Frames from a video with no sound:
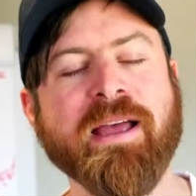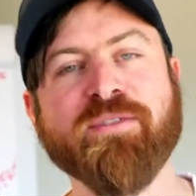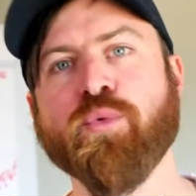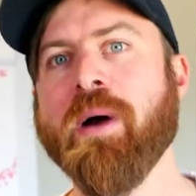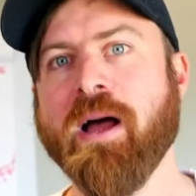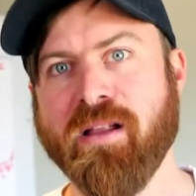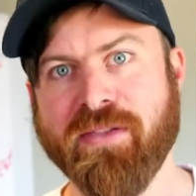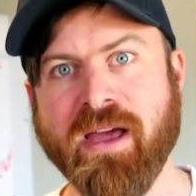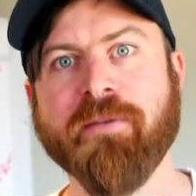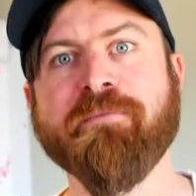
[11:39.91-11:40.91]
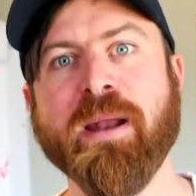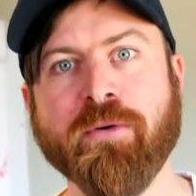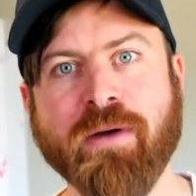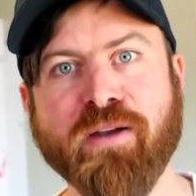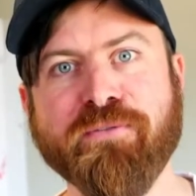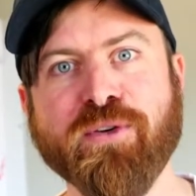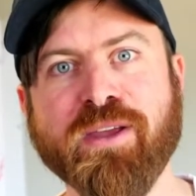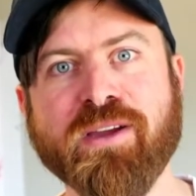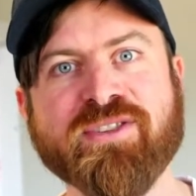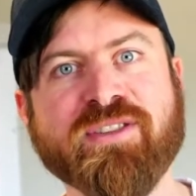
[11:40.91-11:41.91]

as well, that have been around for years.